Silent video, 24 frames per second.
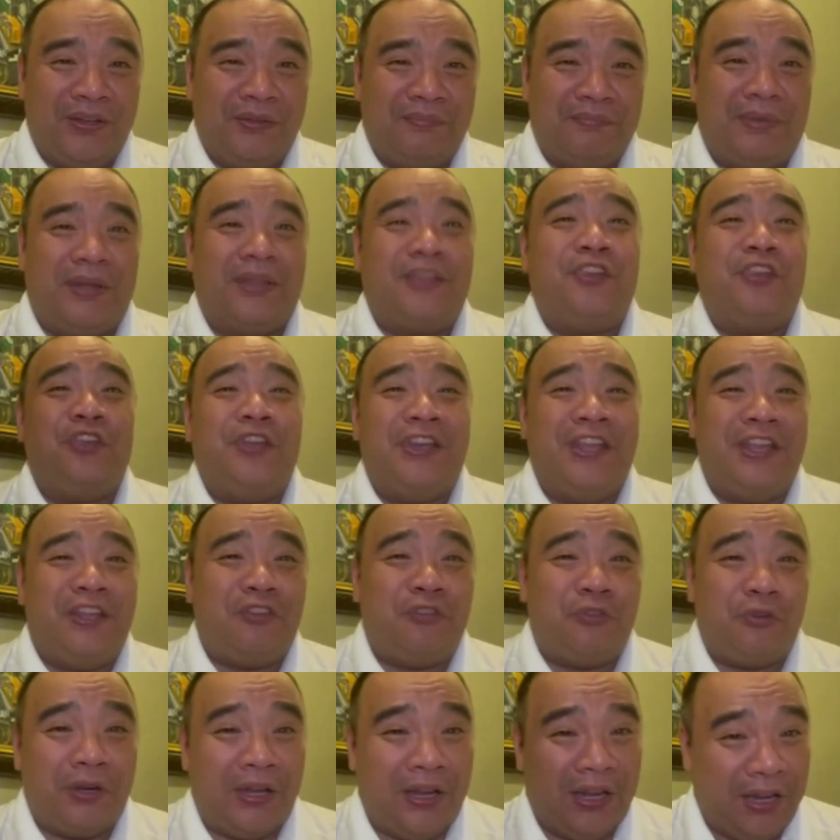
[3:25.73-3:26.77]
But you need
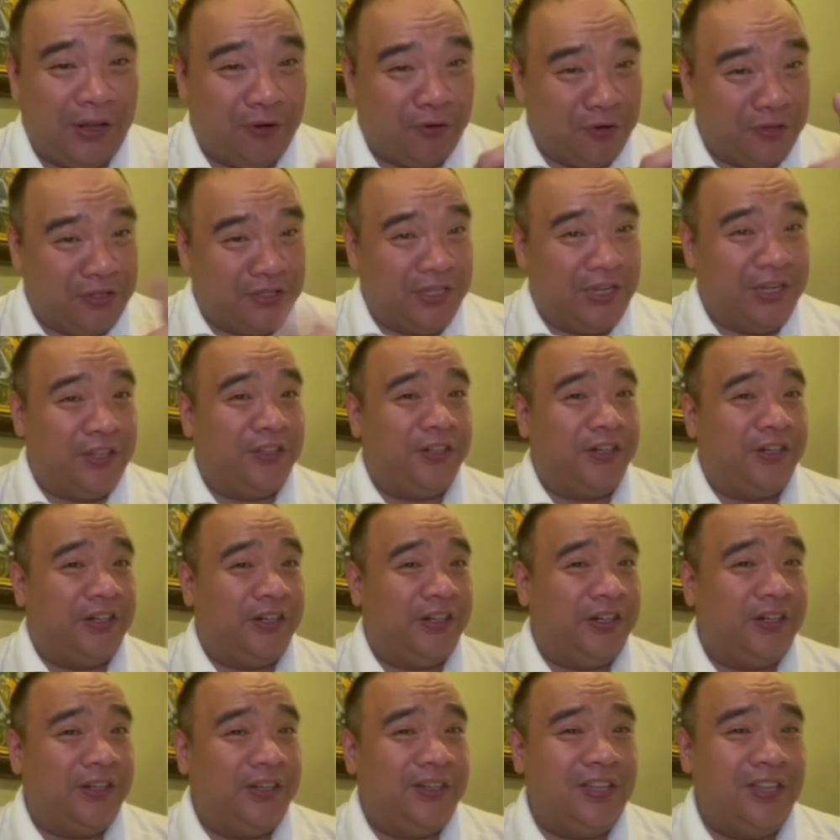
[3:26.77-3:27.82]
to really consider.
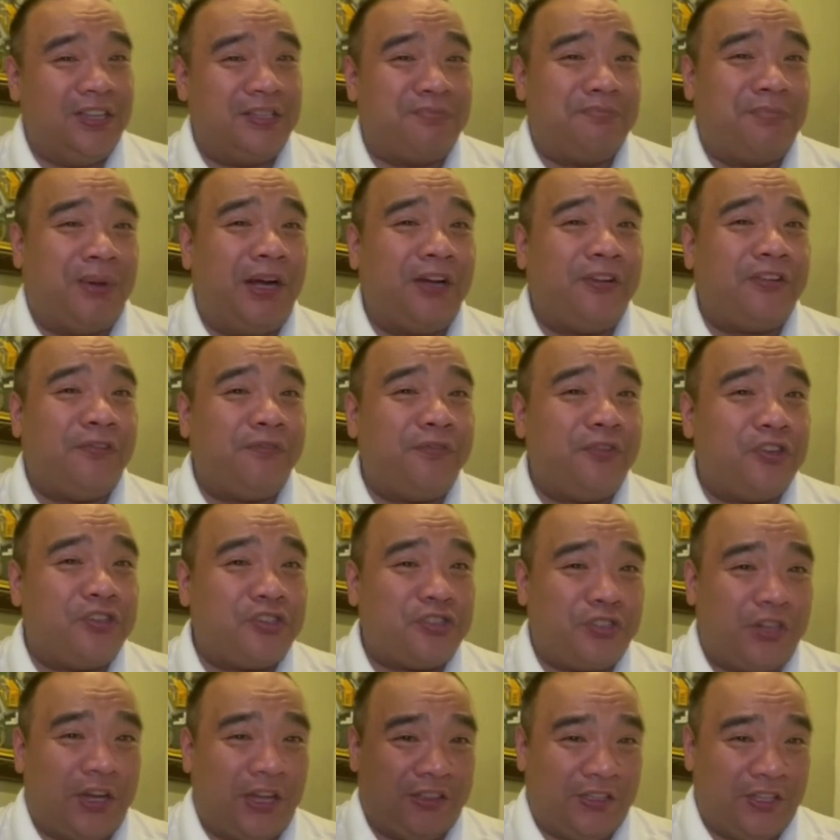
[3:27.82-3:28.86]
It's part of your
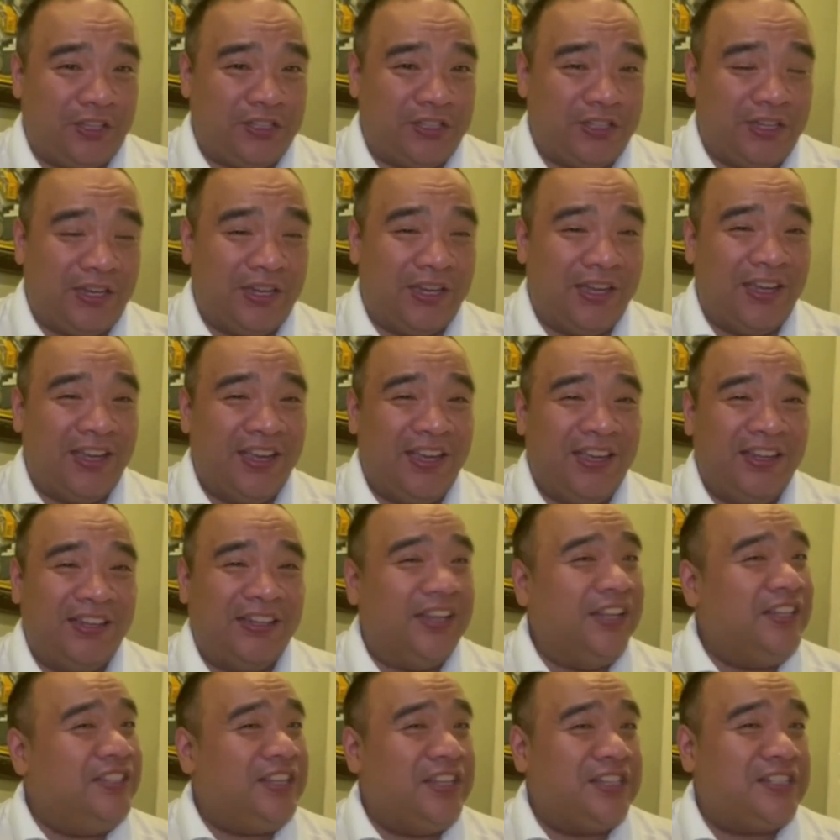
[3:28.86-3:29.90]
strategy.
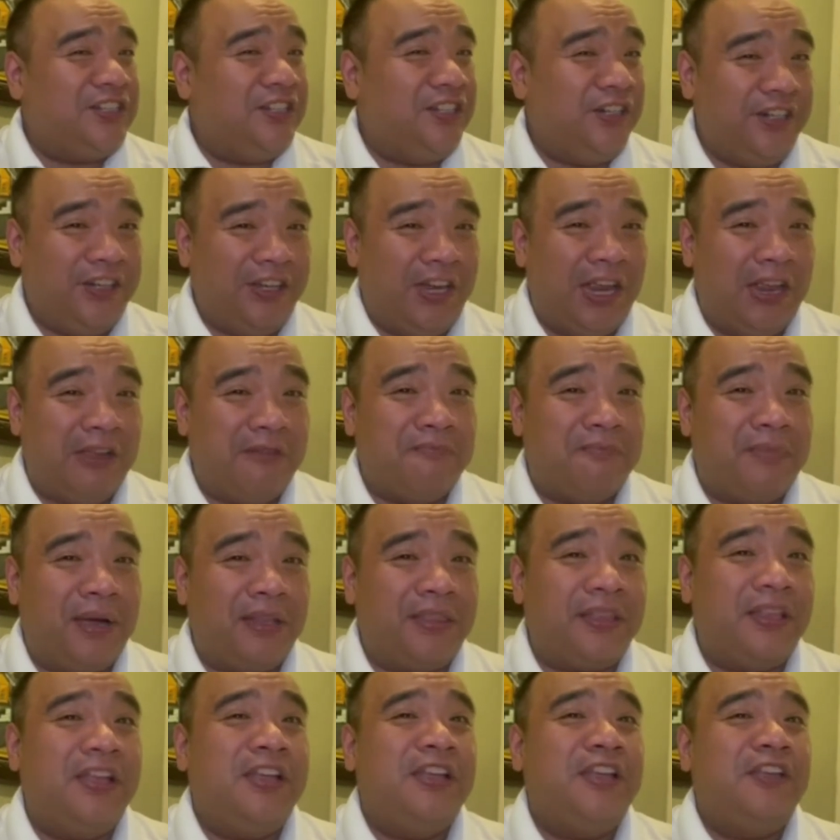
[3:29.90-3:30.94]
Not just learning,
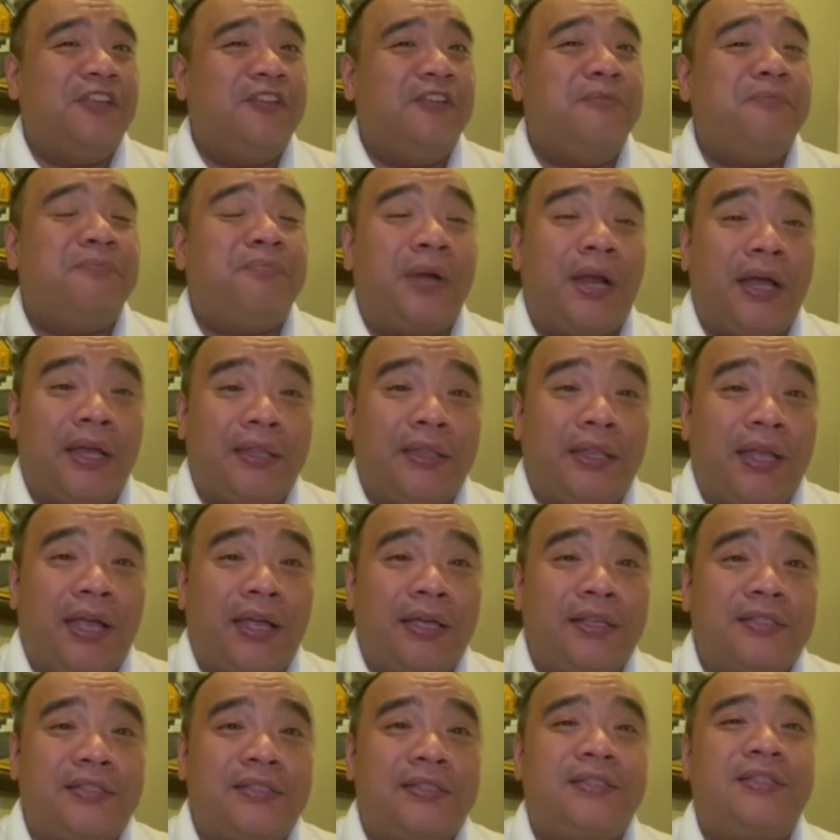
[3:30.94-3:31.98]
but yung
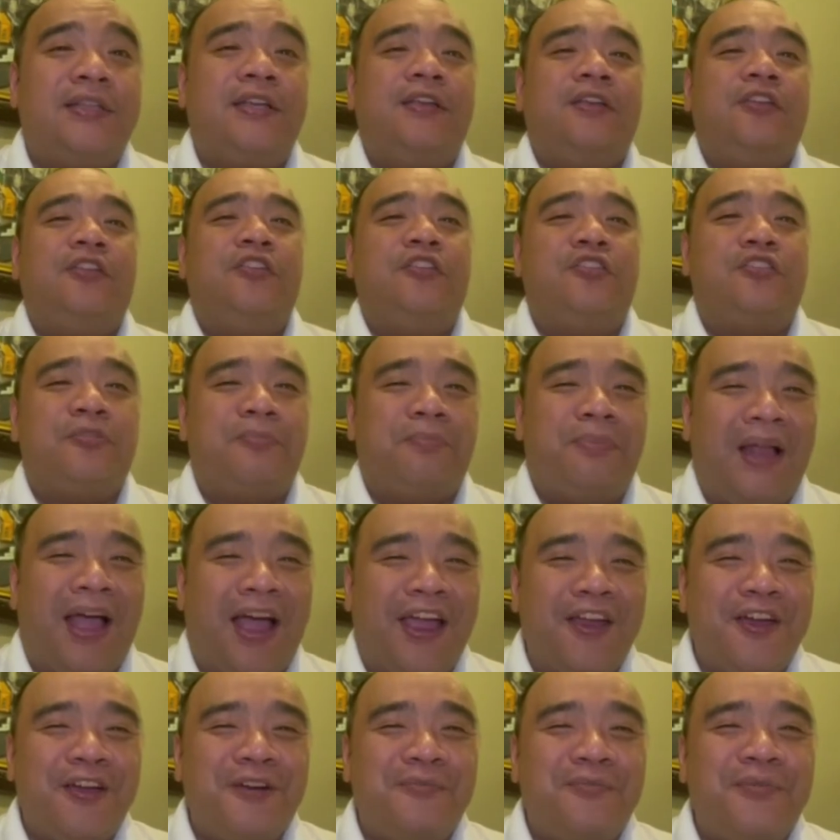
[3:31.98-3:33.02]
products, yung
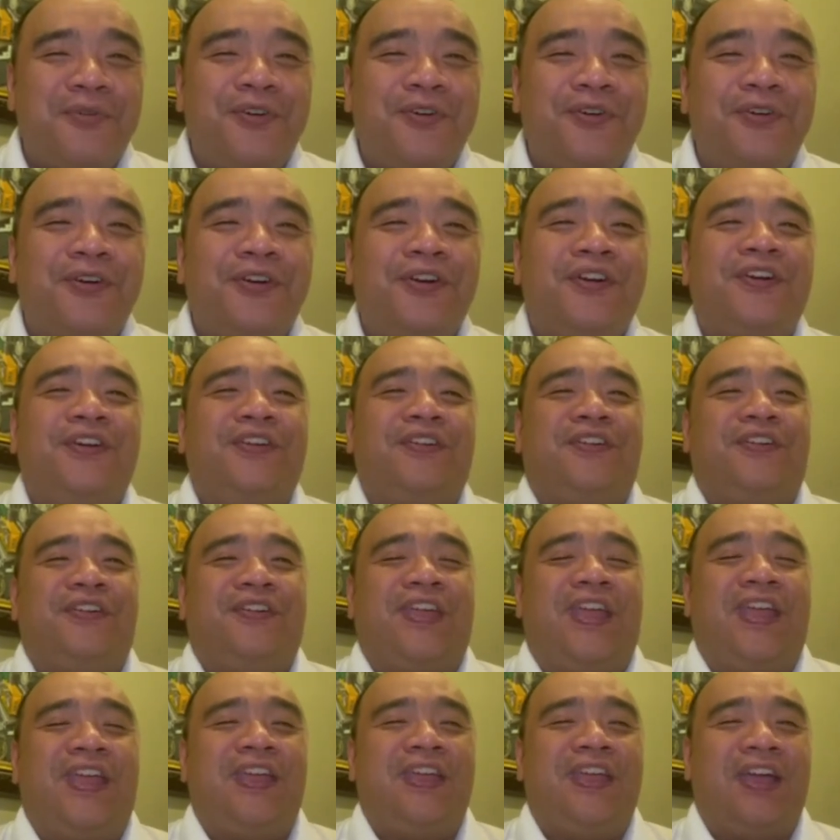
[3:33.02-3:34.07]
supplier mo,
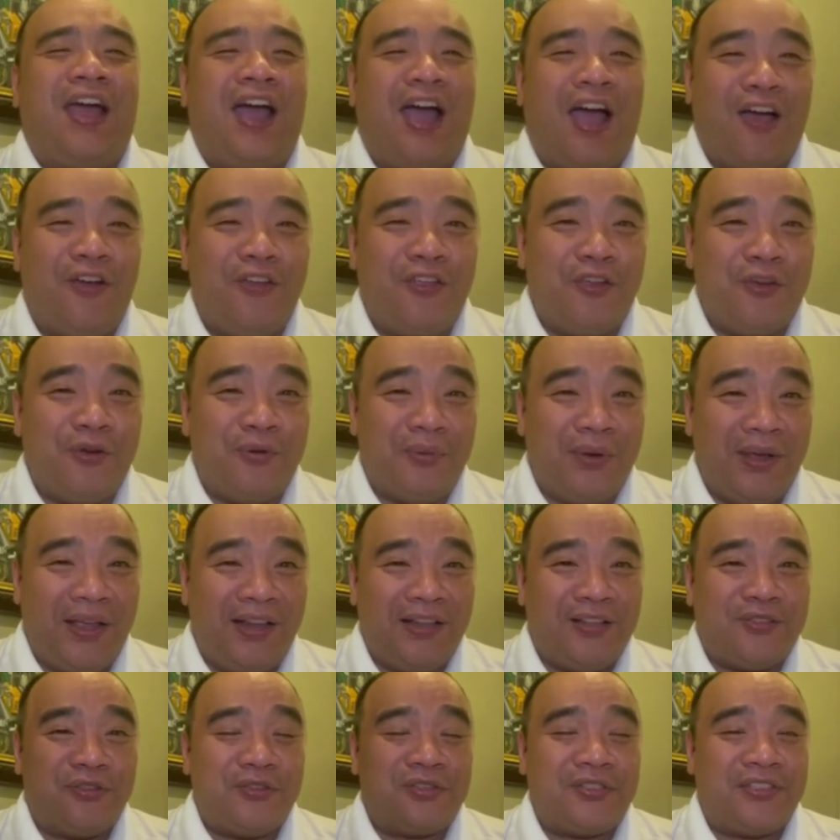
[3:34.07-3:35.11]
okay, how you
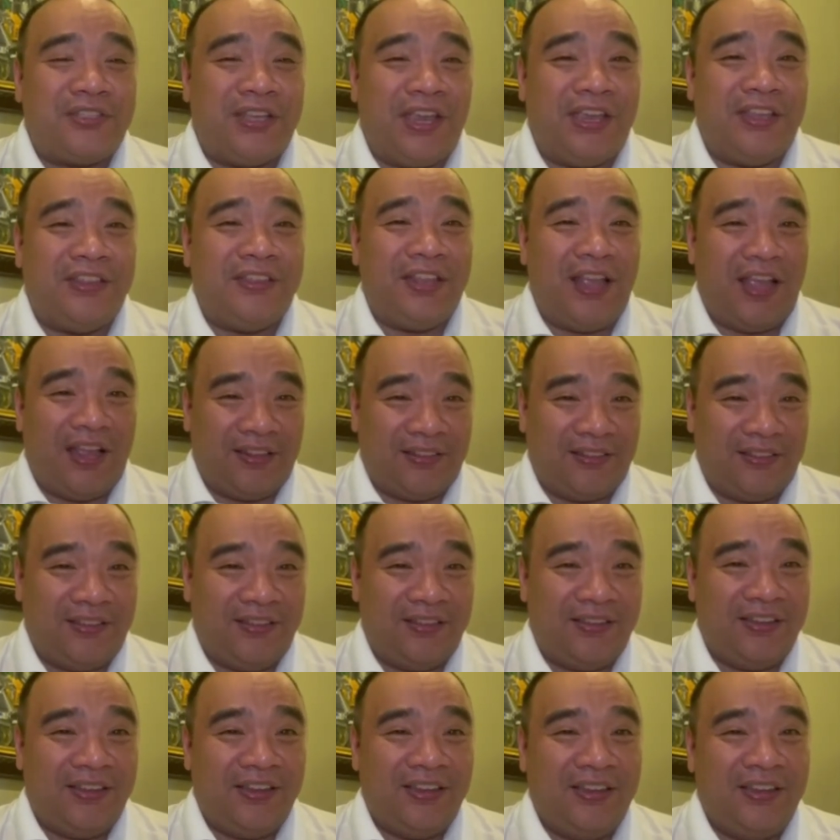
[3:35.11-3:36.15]
will sustain
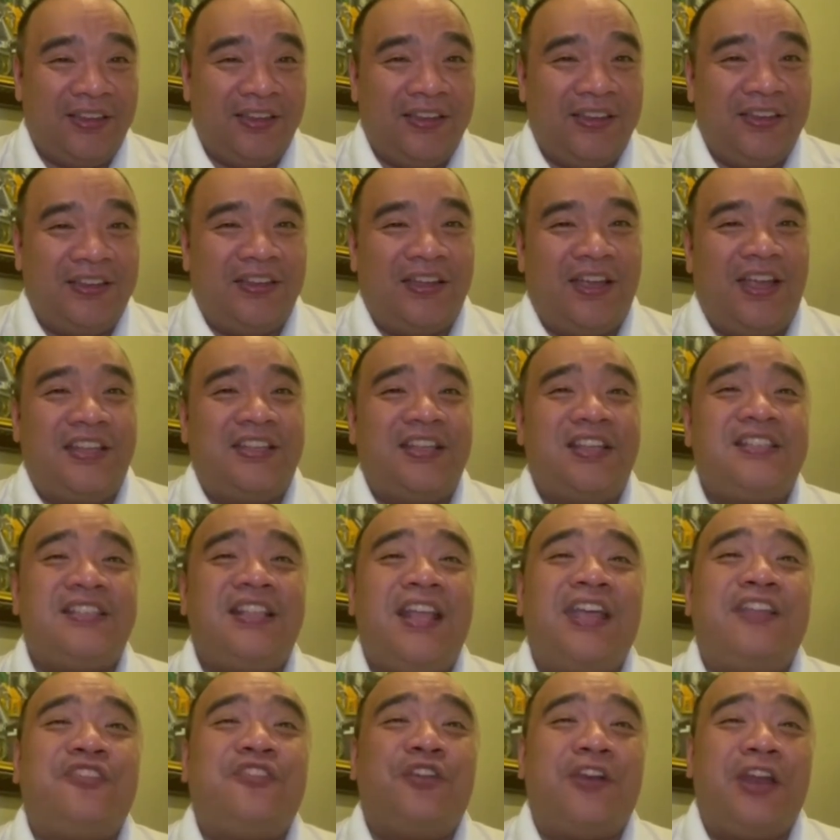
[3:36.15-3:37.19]
that. I just
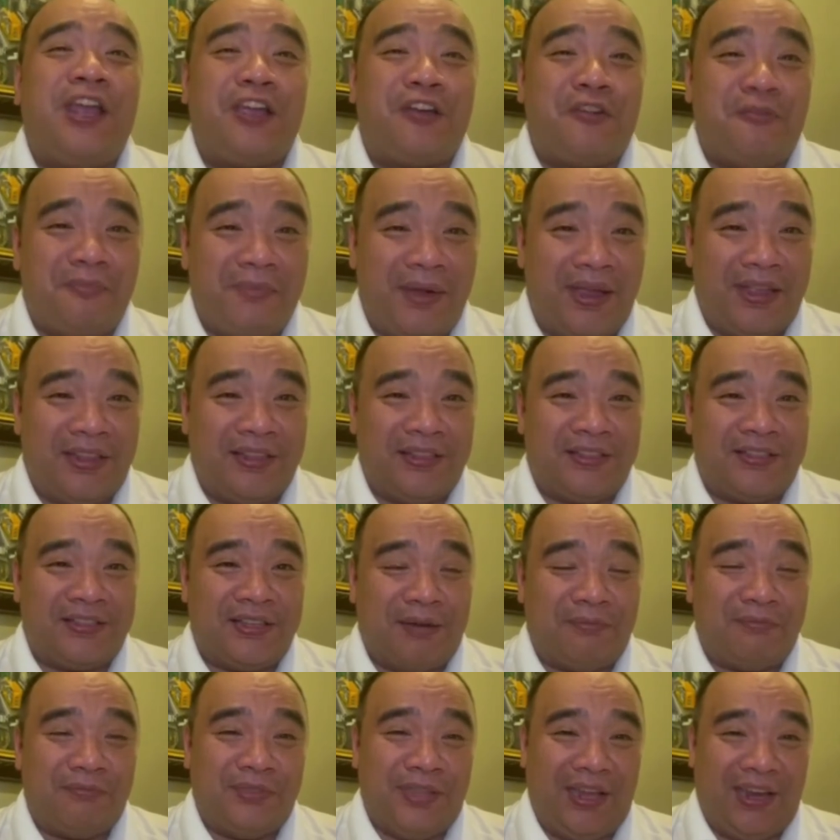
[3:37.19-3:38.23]
like to recommend
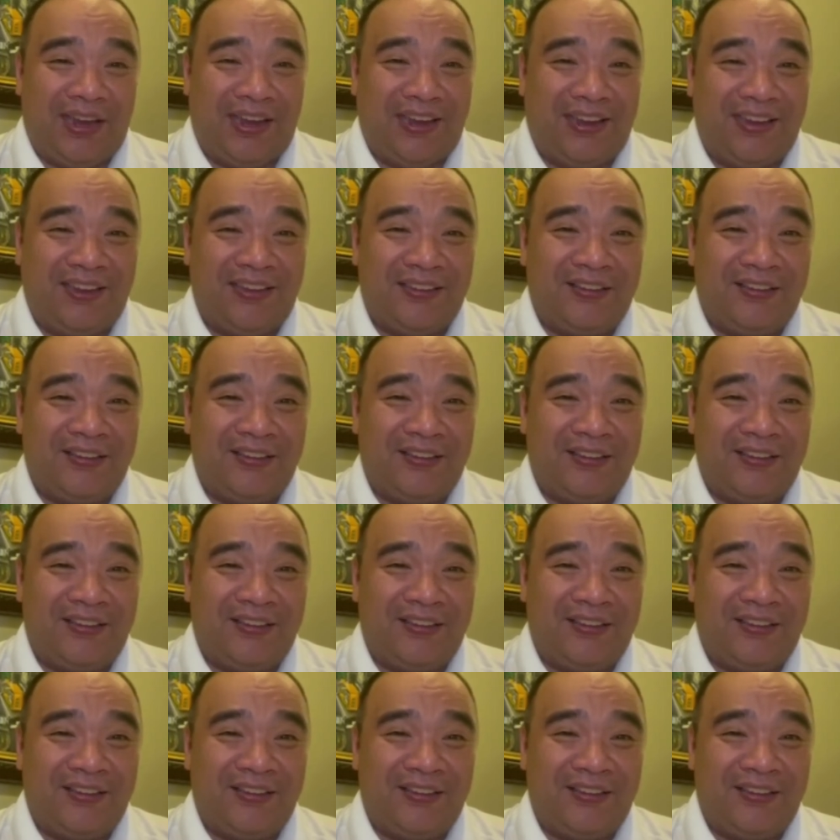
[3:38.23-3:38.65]
something.